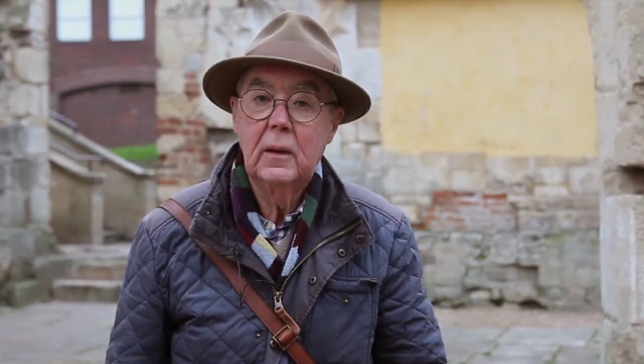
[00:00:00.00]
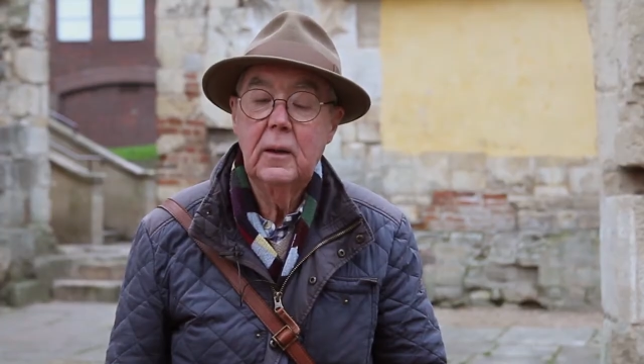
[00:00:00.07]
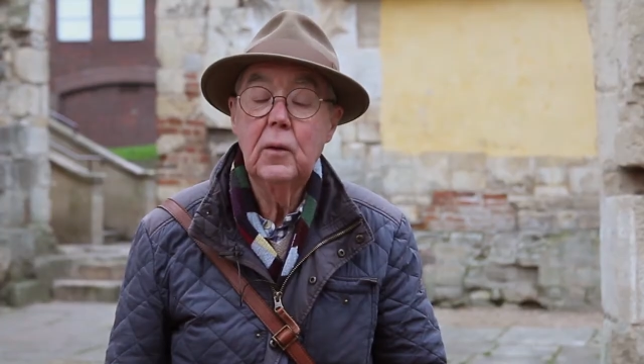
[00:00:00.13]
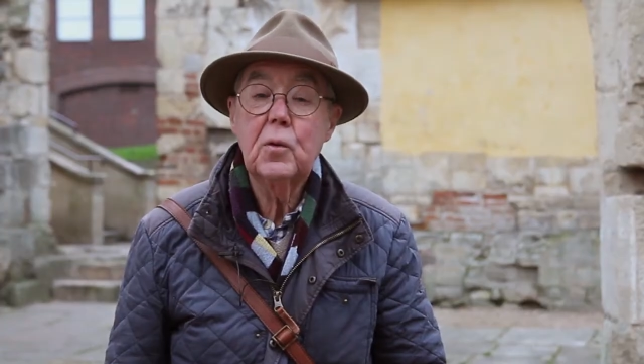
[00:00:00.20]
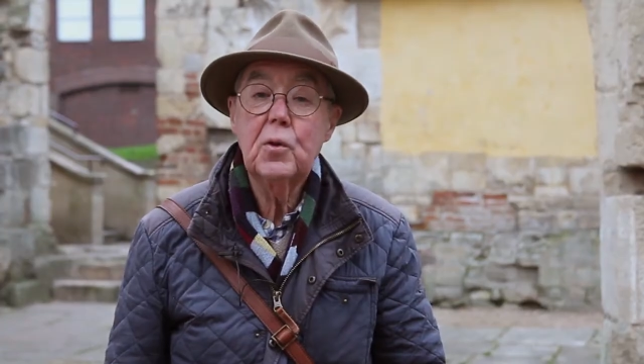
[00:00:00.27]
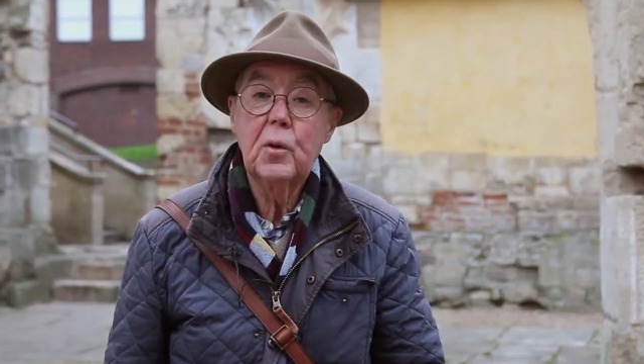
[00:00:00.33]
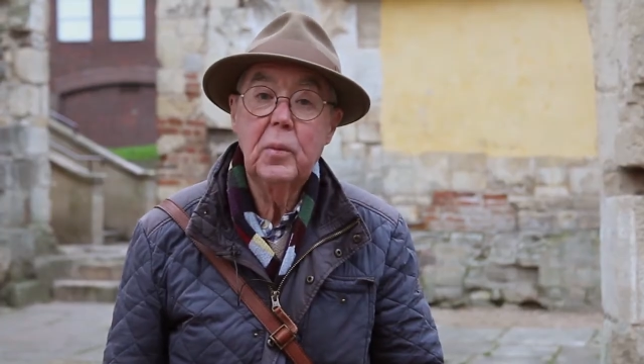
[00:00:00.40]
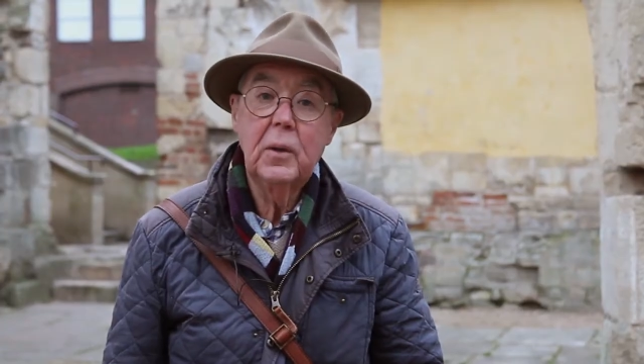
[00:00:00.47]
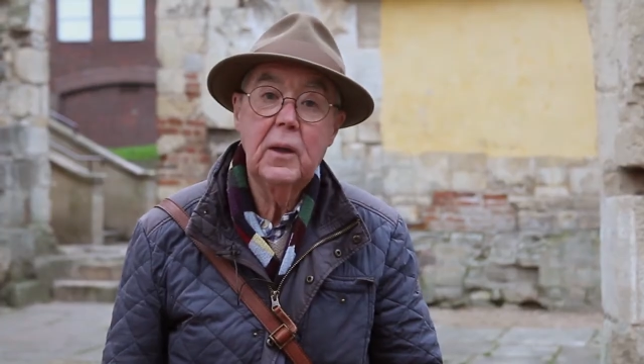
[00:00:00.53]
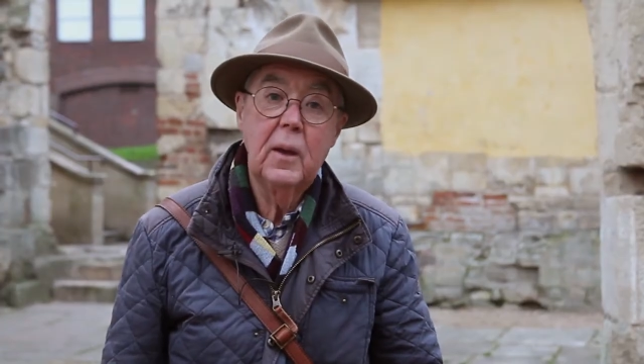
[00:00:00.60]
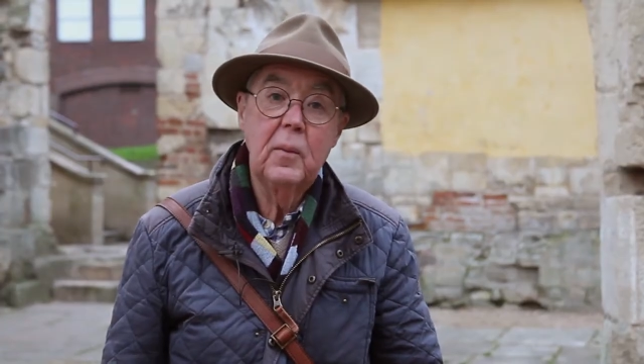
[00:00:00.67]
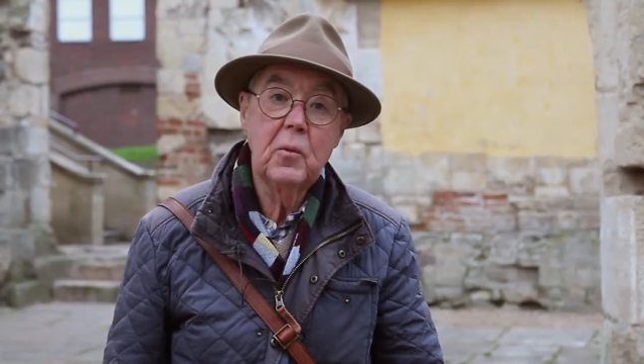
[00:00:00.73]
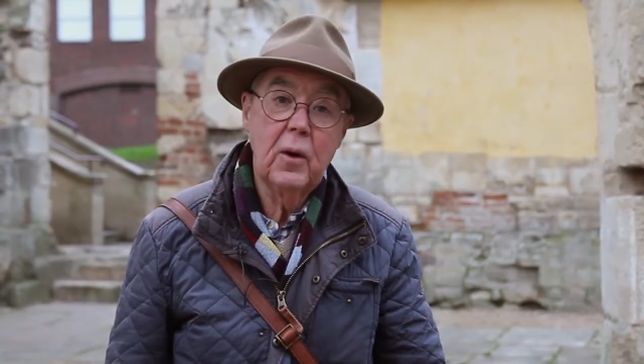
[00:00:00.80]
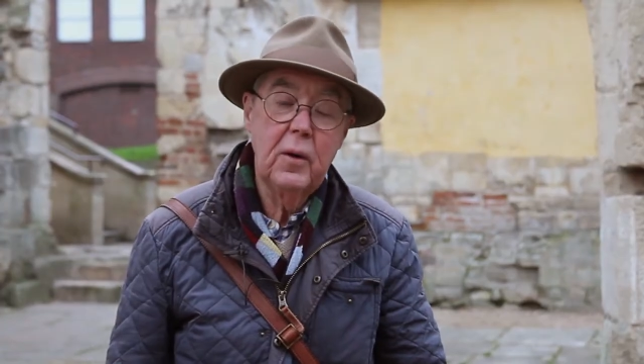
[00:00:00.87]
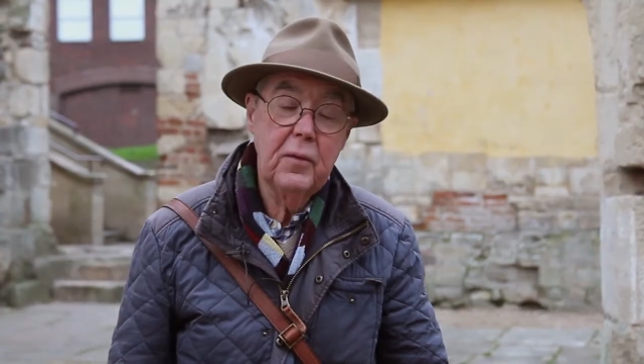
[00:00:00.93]
He also
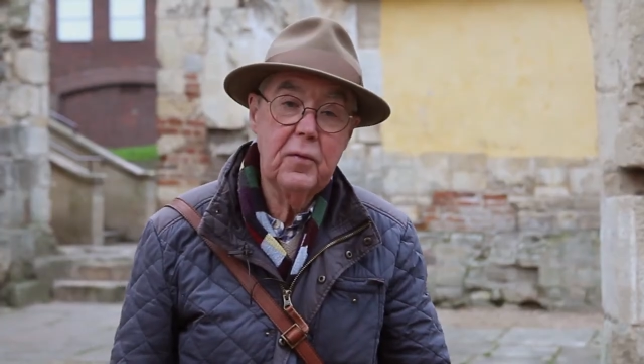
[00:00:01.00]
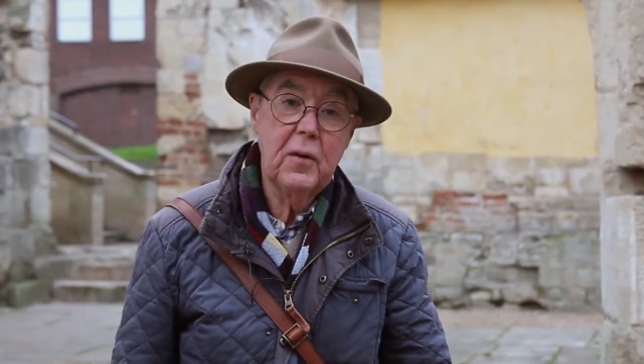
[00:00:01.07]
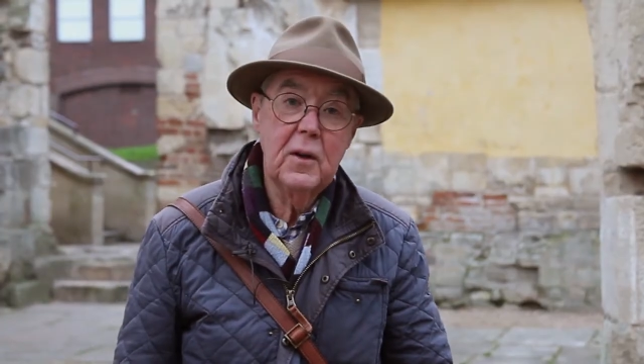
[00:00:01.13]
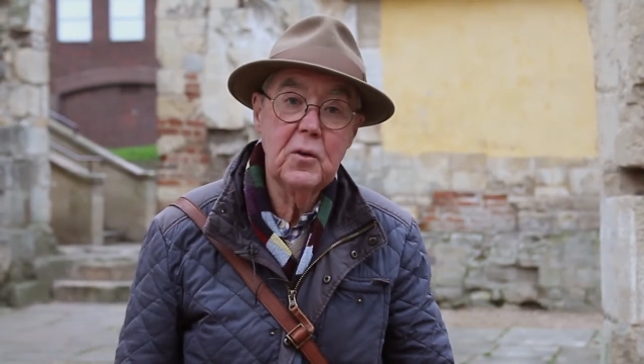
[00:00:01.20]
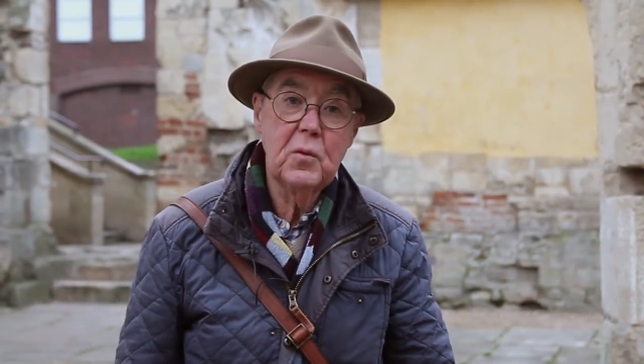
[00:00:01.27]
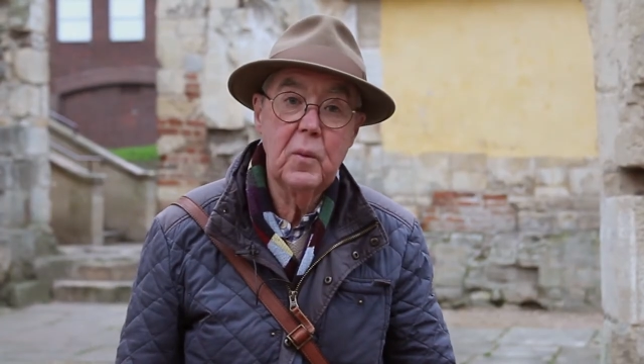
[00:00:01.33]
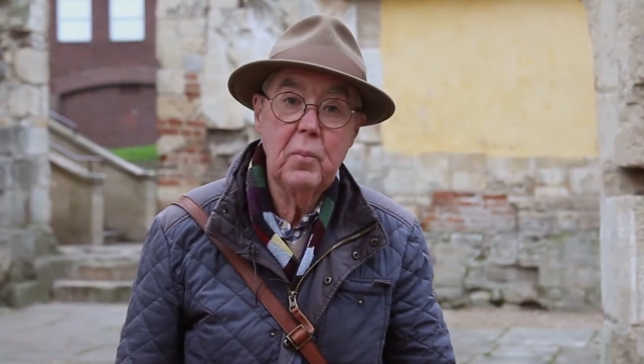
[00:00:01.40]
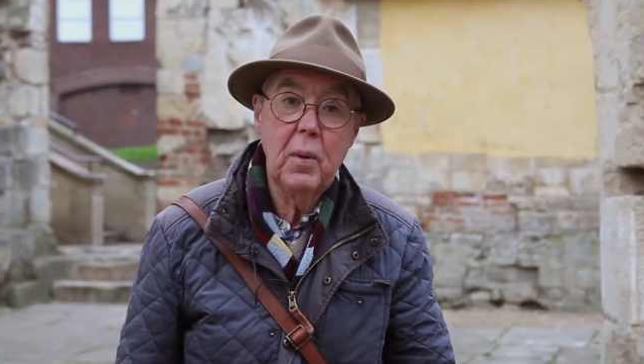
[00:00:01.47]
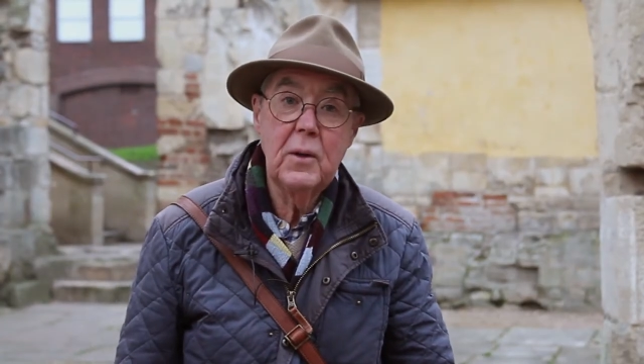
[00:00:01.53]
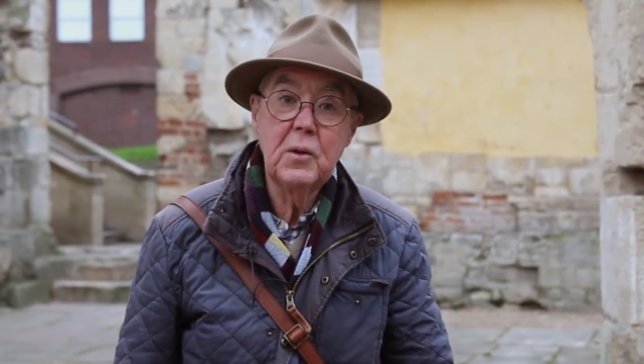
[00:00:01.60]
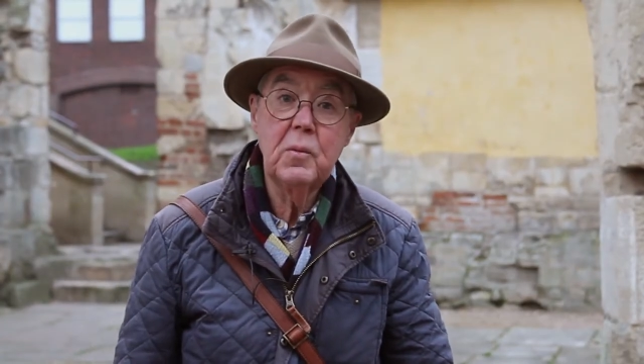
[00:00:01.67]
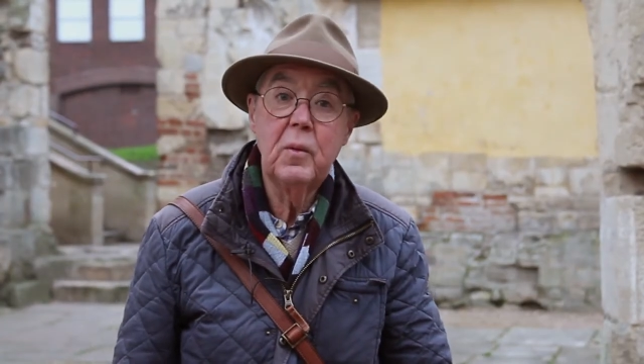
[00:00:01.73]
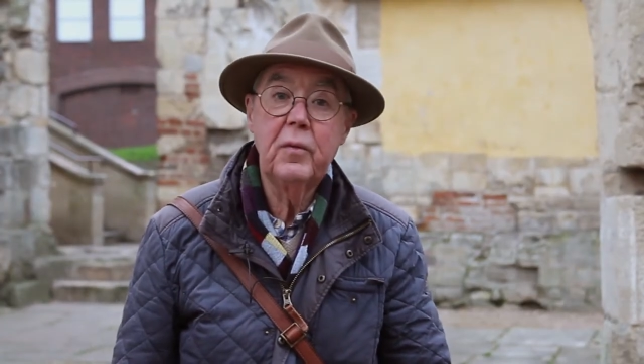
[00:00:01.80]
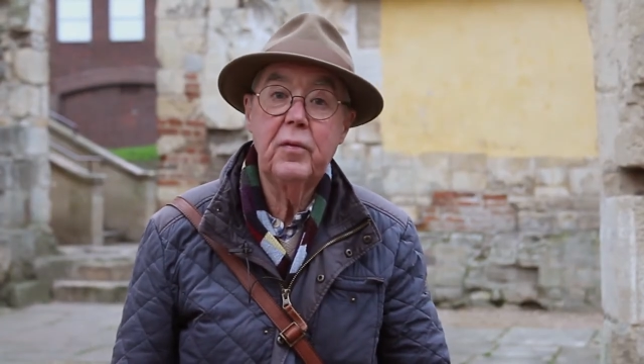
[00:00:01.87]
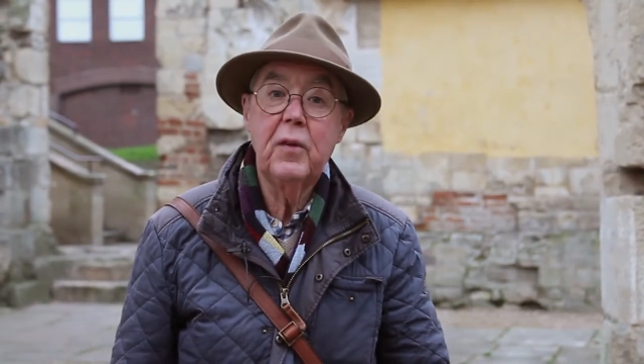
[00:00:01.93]
became great friends with
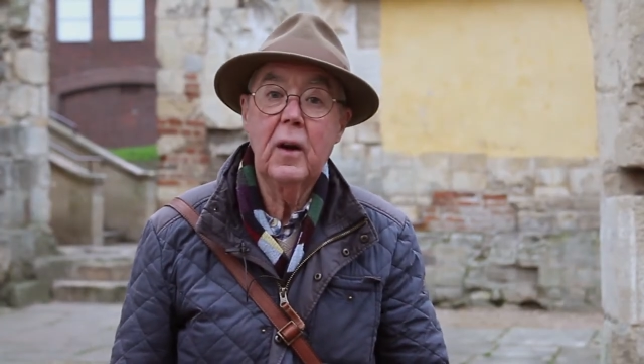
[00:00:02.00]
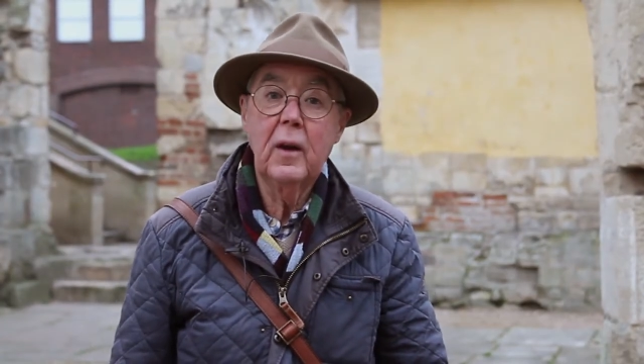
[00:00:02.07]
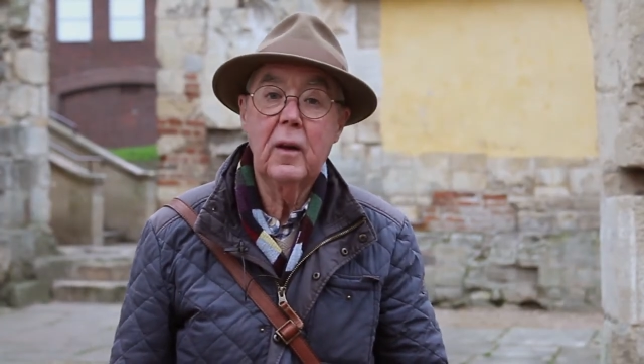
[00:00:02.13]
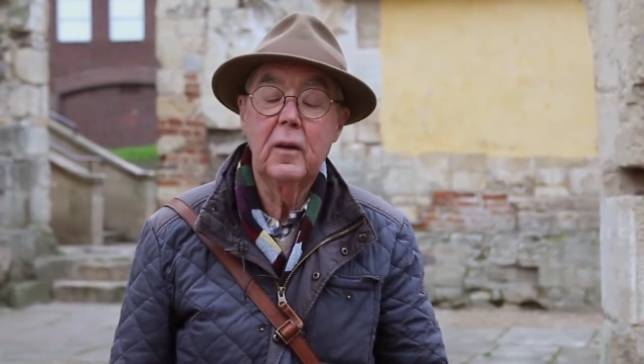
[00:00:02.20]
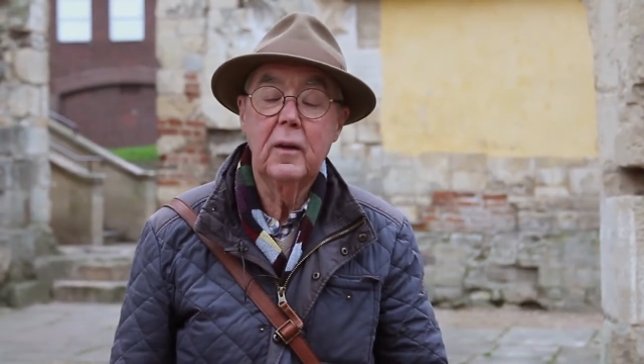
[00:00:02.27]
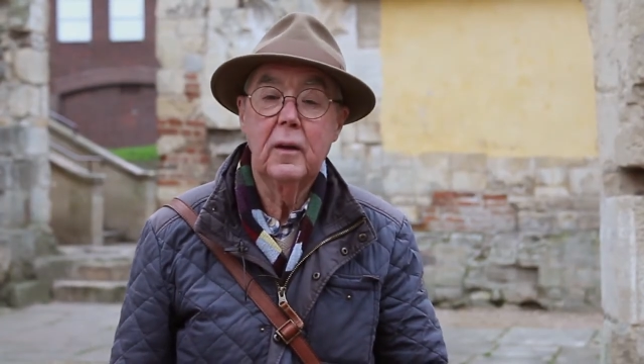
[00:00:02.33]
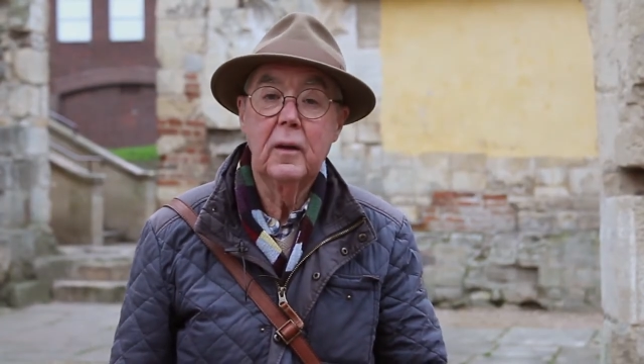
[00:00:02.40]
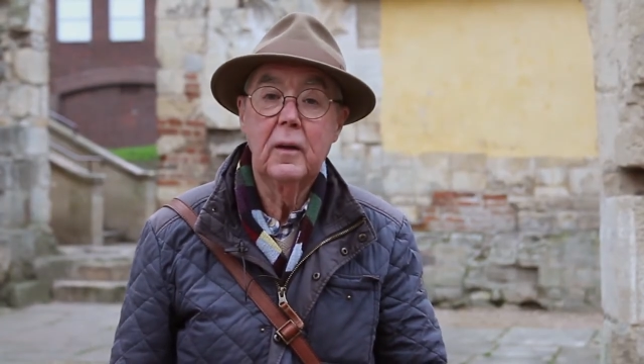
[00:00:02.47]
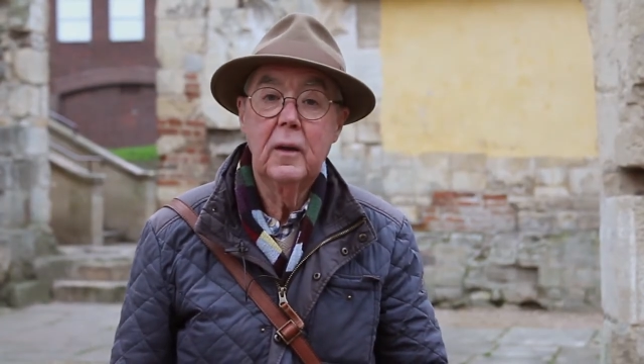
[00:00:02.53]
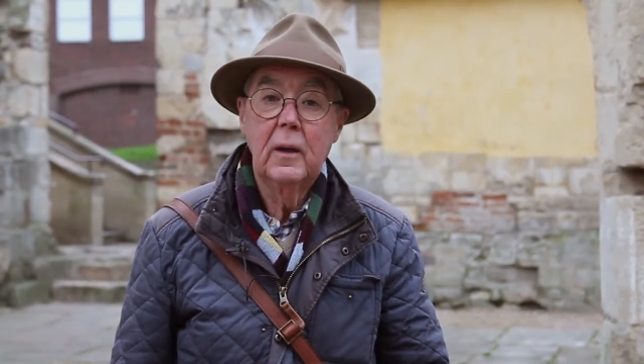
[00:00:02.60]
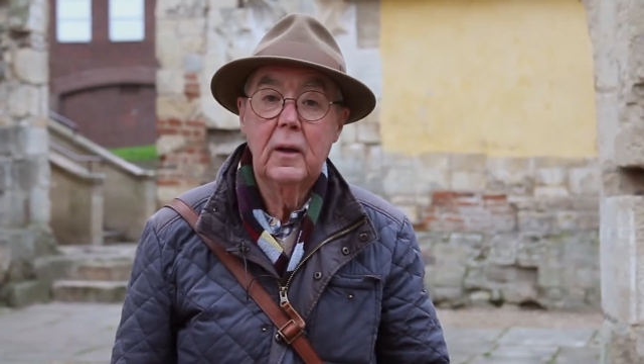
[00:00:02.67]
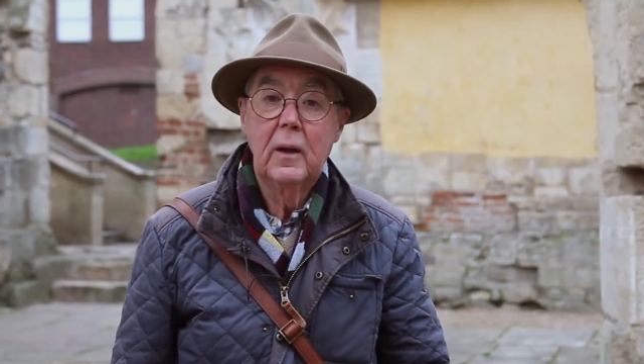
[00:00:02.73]
Benjamin Franklin